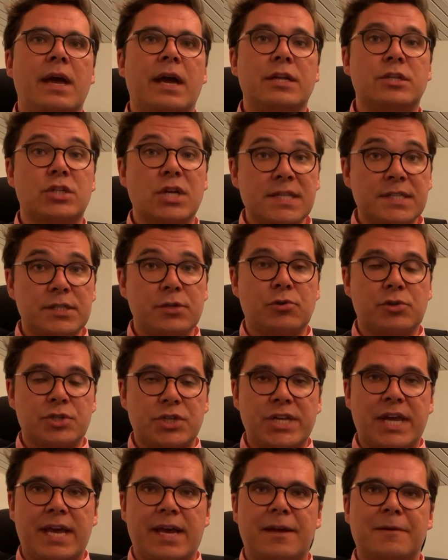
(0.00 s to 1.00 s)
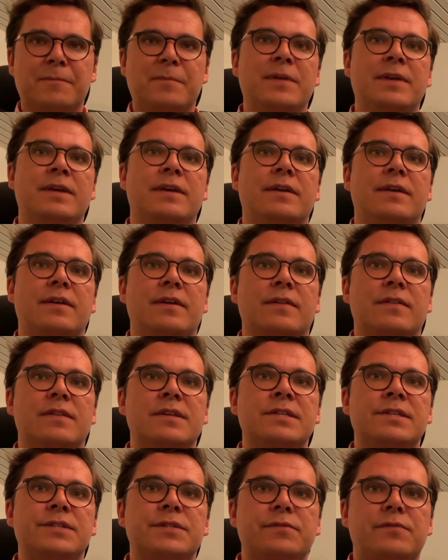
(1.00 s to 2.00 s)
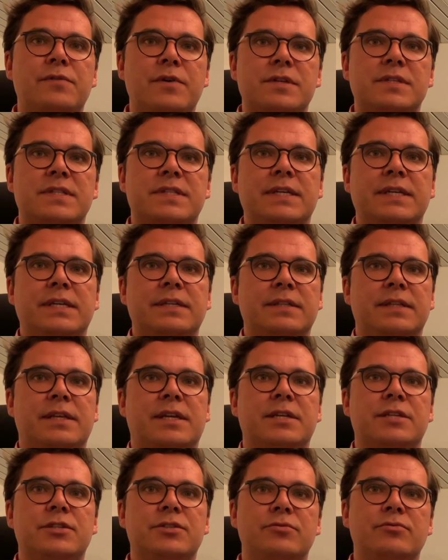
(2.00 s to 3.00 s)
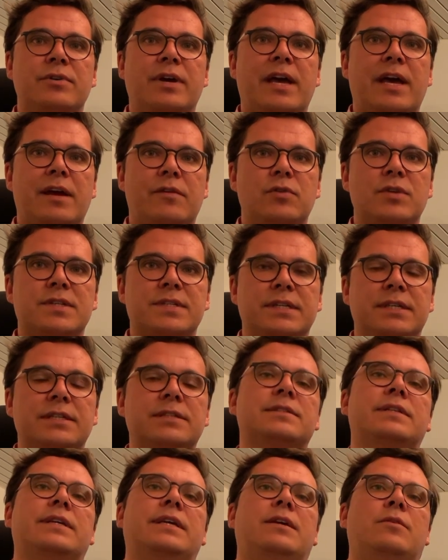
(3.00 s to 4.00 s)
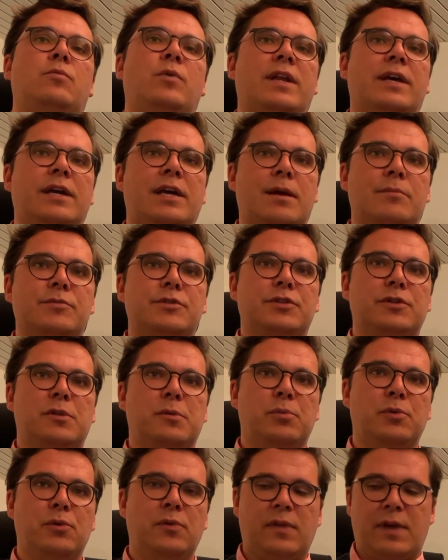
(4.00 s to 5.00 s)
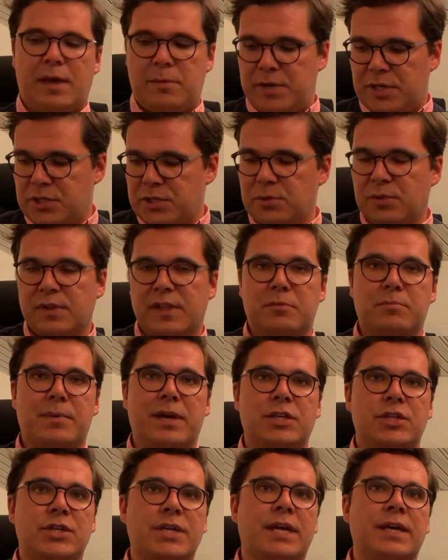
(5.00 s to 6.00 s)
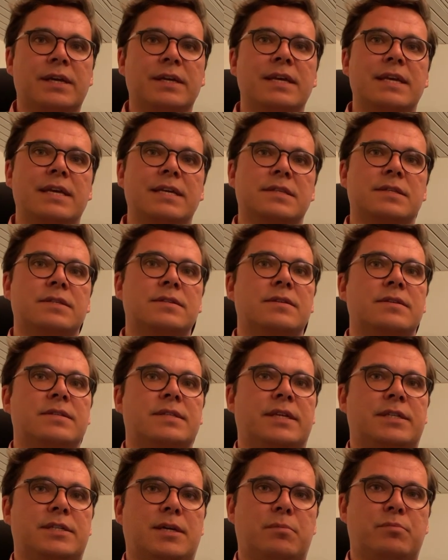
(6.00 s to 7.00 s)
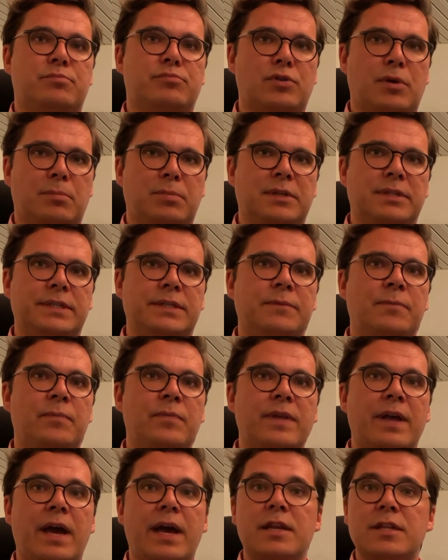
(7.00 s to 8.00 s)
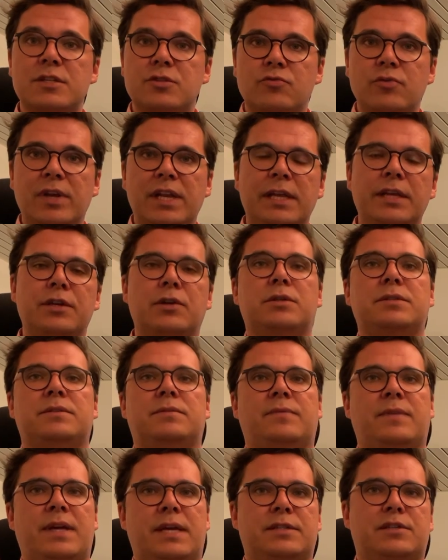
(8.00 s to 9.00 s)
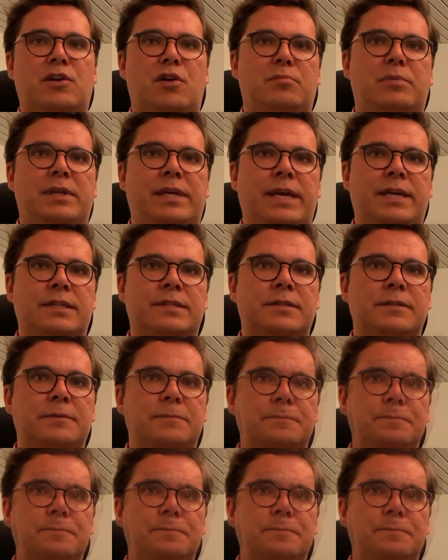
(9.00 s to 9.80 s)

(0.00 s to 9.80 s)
Adjust your chair. This is the first thing that I do every single day when I come into the booth. I make sure that my chair is set up properly, and it's really not that complicated.